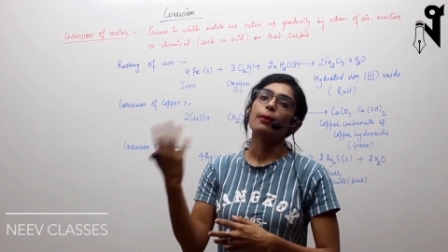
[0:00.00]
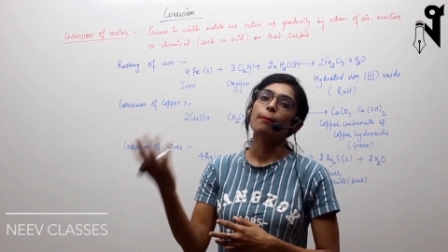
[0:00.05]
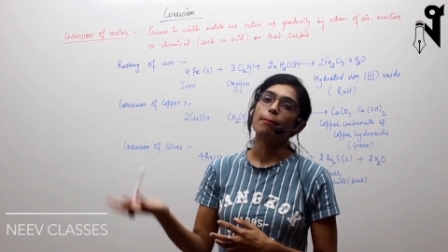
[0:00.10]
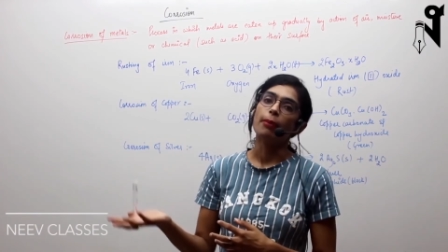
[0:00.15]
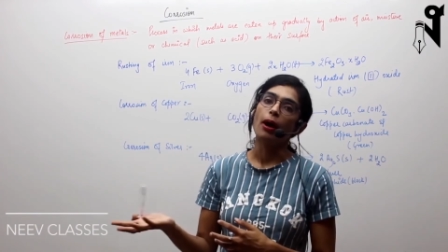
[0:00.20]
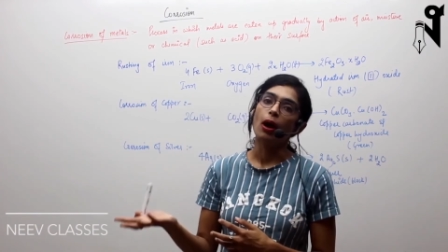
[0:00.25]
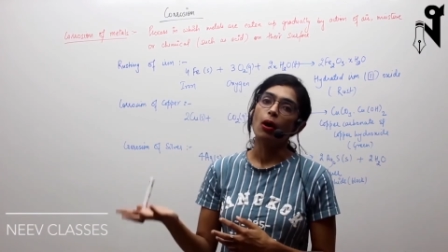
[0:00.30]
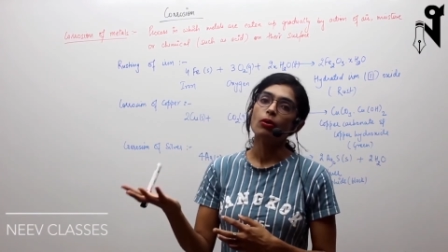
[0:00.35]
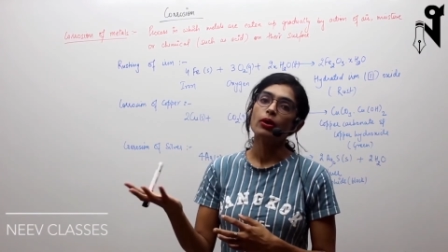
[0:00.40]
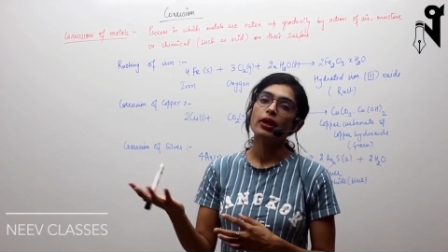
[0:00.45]

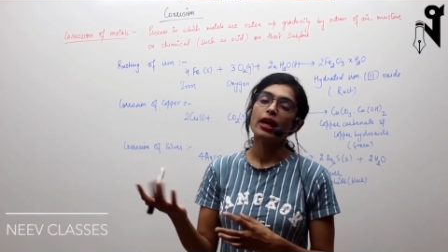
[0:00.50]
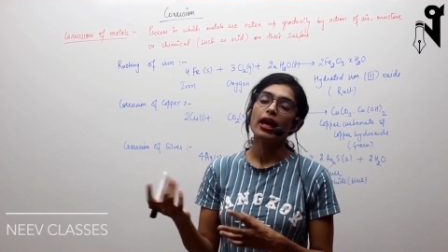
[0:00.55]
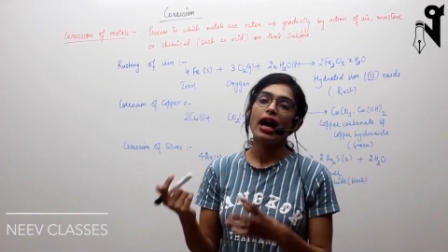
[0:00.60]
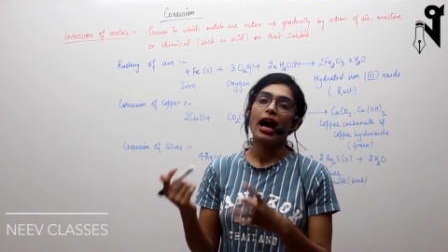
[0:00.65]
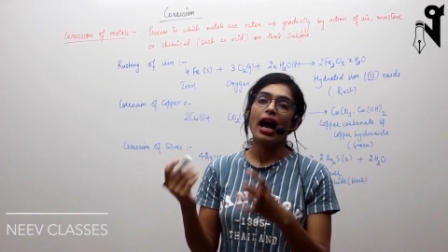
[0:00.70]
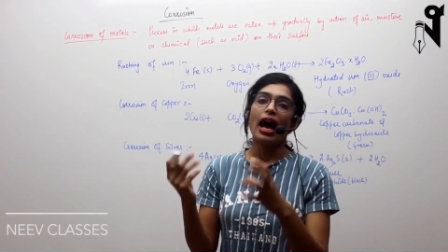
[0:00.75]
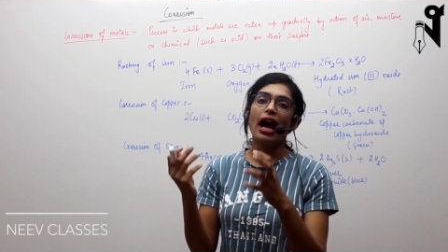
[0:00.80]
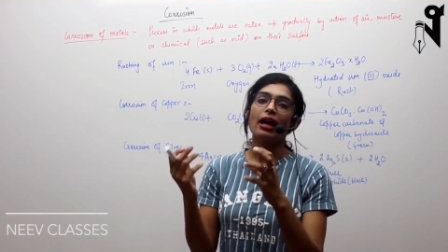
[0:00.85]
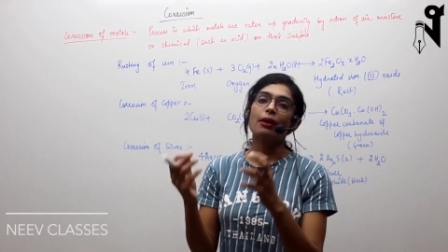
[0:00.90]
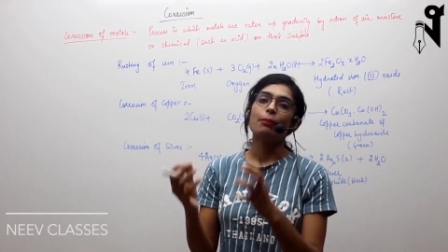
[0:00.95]
compound
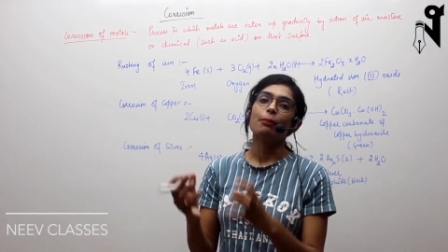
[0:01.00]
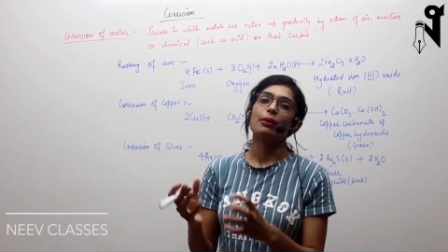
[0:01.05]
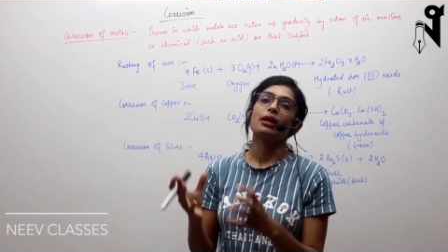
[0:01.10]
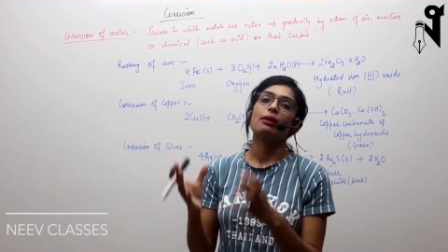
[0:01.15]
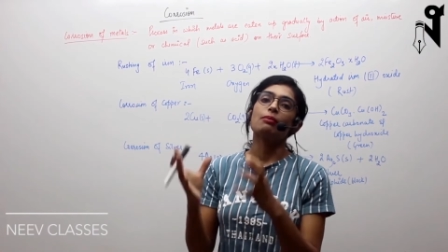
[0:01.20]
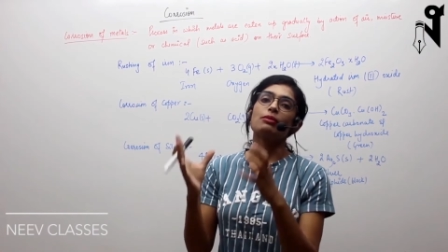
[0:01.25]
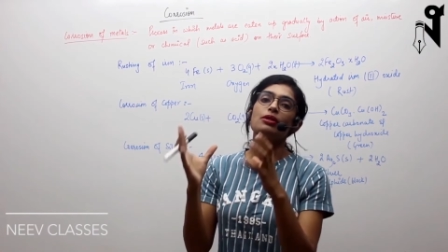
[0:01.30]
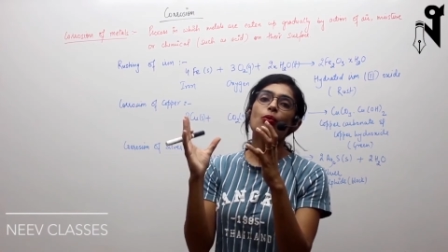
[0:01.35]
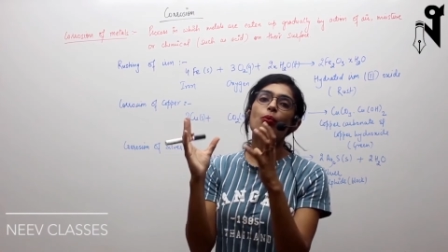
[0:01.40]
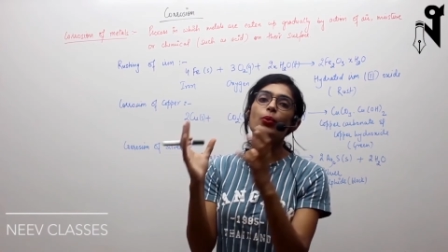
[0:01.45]
and
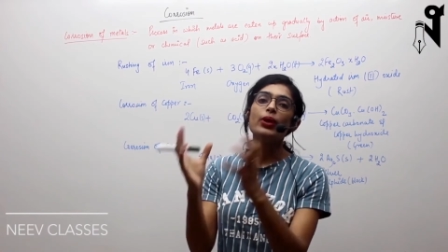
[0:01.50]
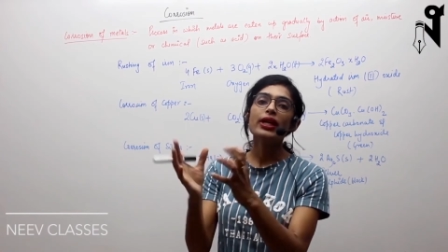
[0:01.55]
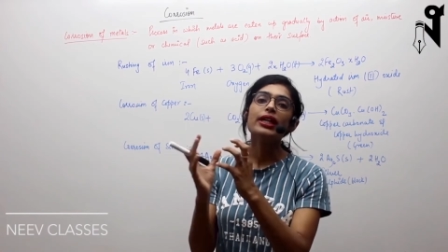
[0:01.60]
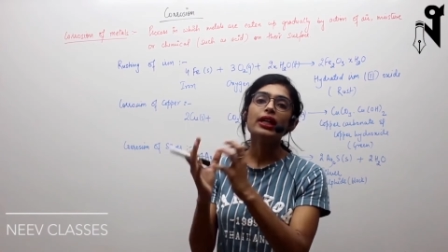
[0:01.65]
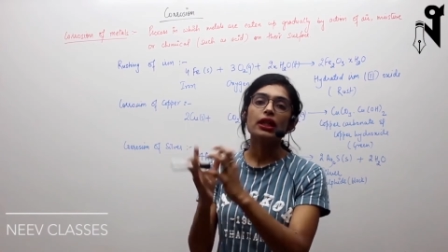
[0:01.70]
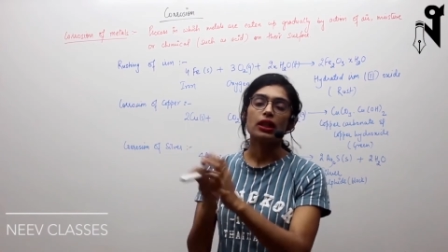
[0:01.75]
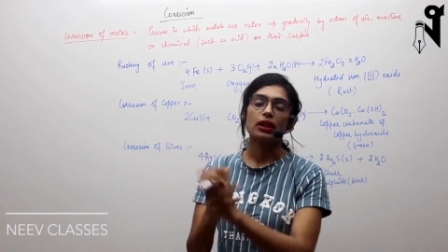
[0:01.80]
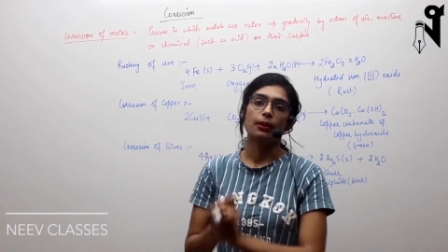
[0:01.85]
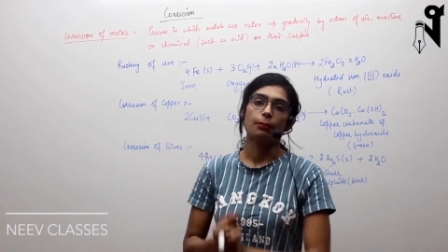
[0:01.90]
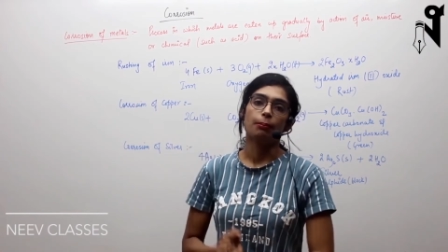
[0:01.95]
becomes a
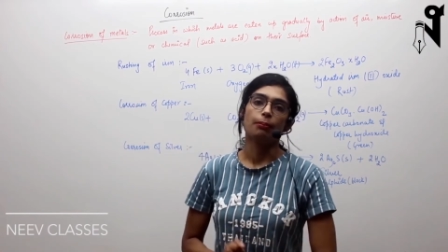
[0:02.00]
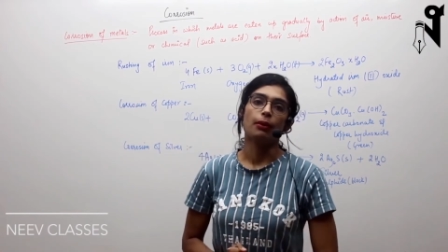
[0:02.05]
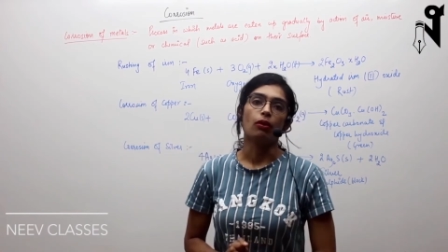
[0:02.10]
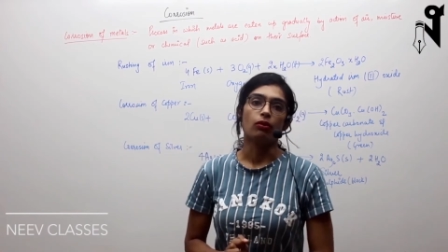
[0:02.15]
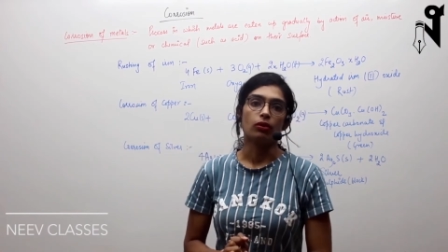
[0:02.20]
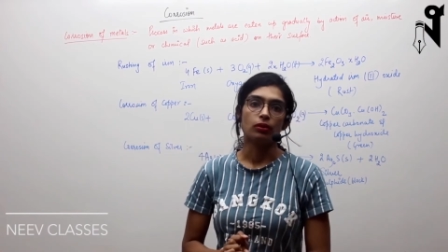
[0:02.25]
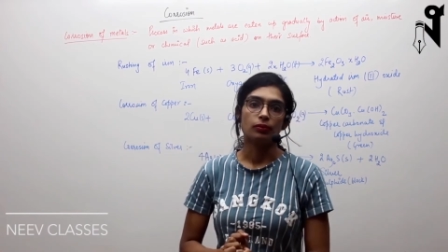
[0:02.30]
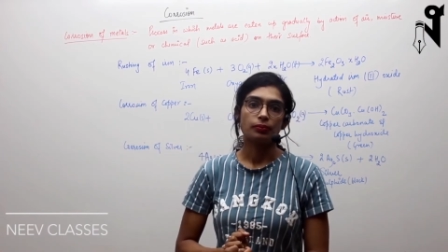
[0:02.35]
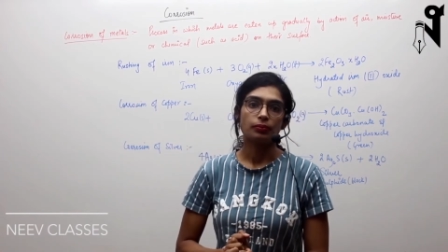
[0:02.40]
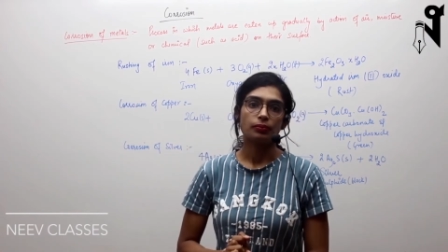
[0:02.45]
weaker
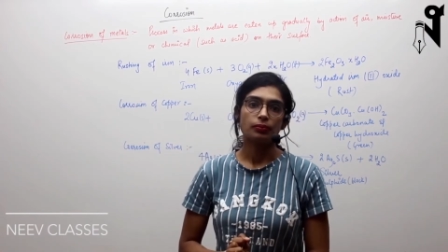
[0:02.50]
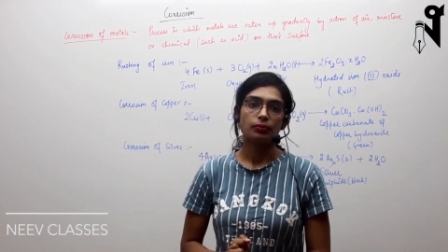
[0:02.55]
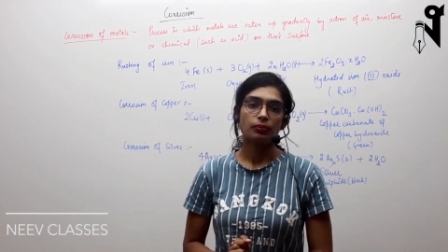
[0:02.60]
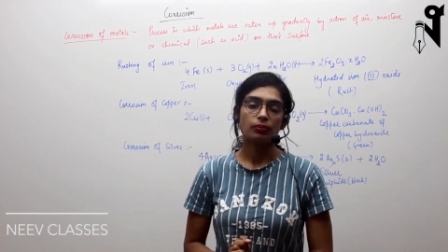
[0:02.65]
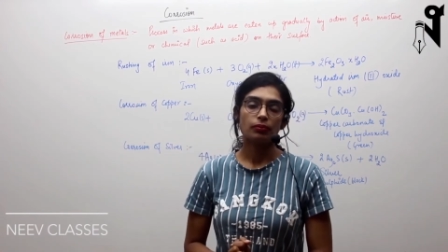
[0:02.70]
compound.